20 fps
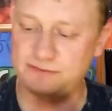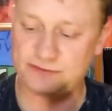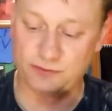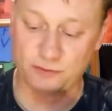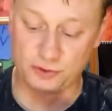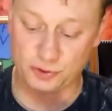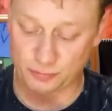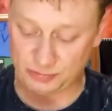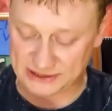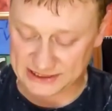
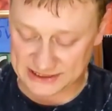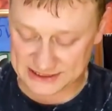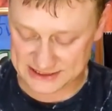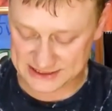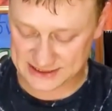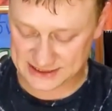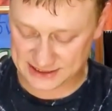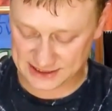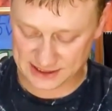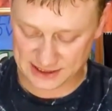for your
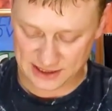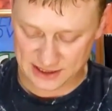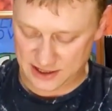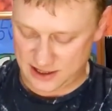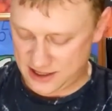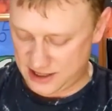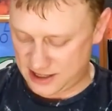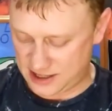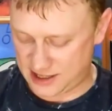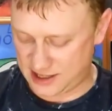PC.
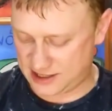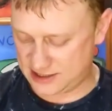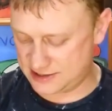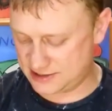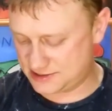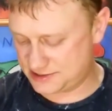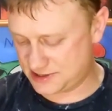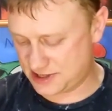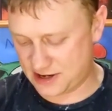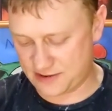
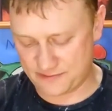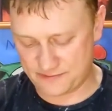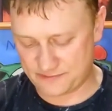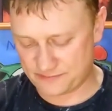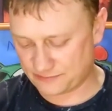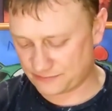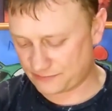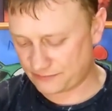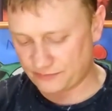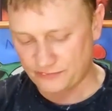And
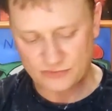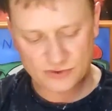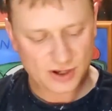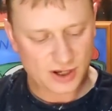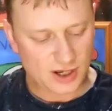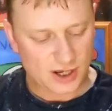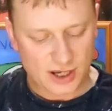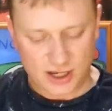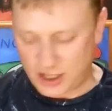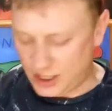
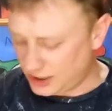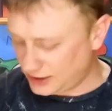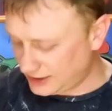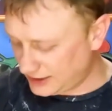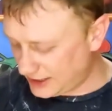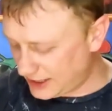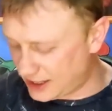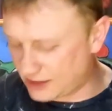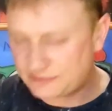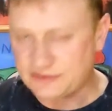
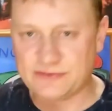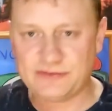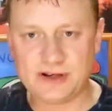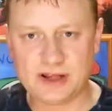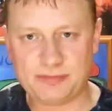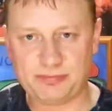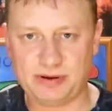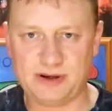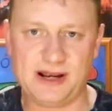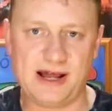yeah, I've given
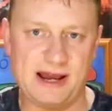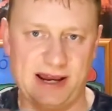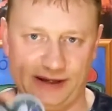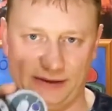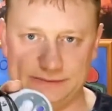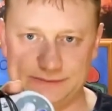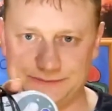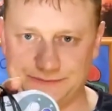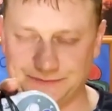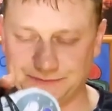it a
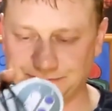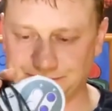play.